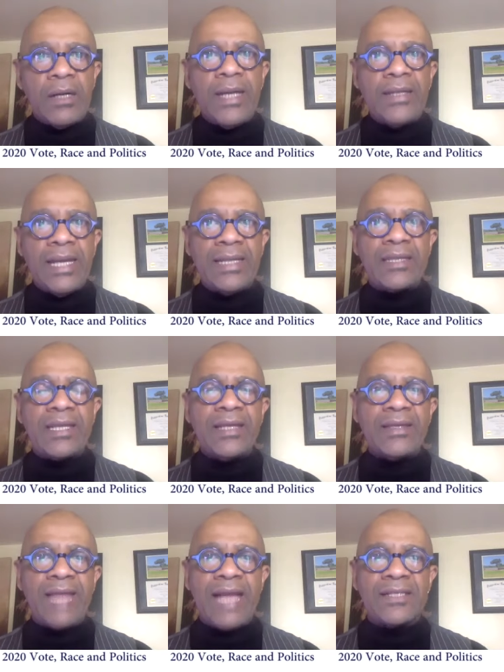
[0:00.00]
And, and I
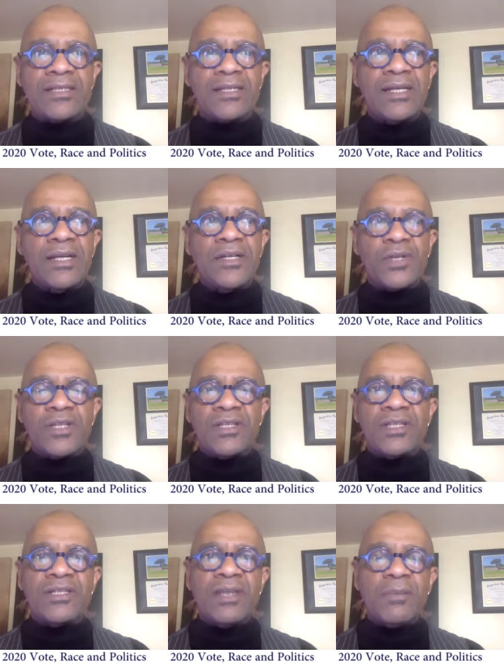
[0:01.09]
think that's sort of the
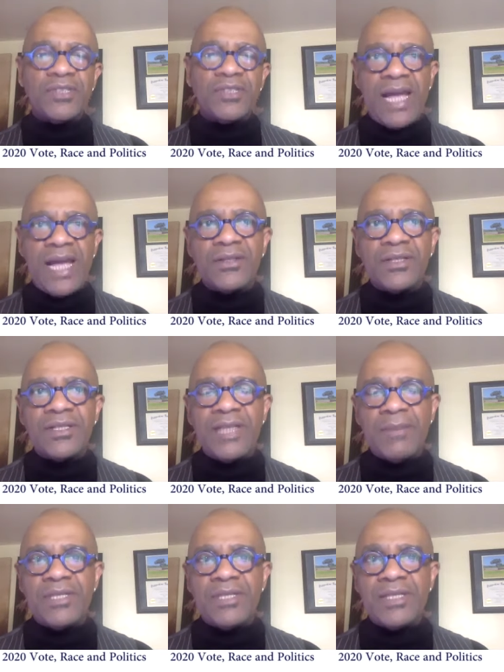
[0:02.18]
double standard. The, Dem-
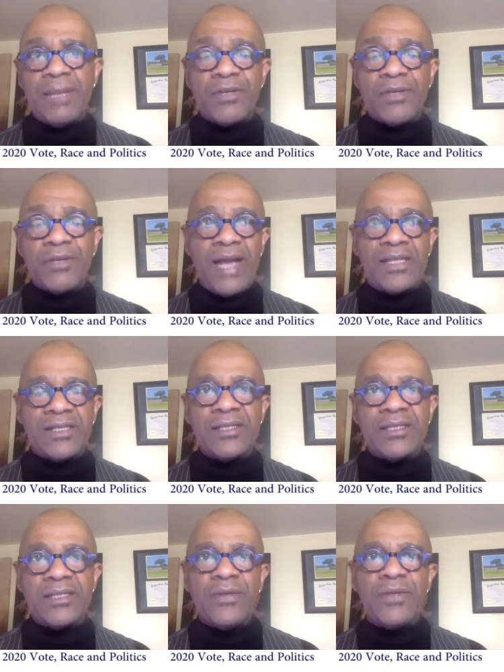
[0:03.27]
the Democrats
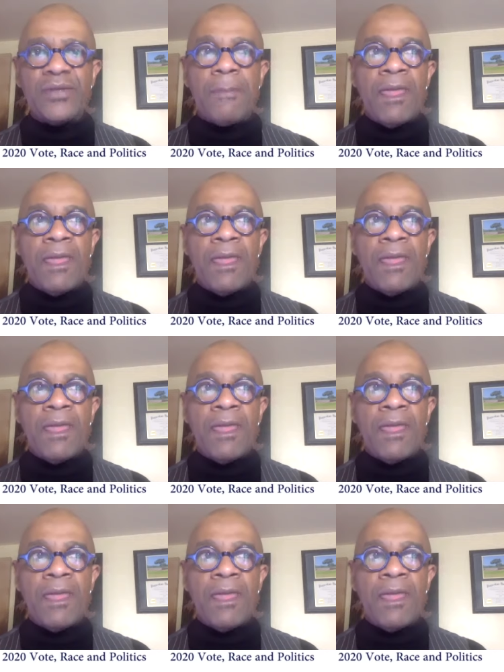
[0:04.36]
continue to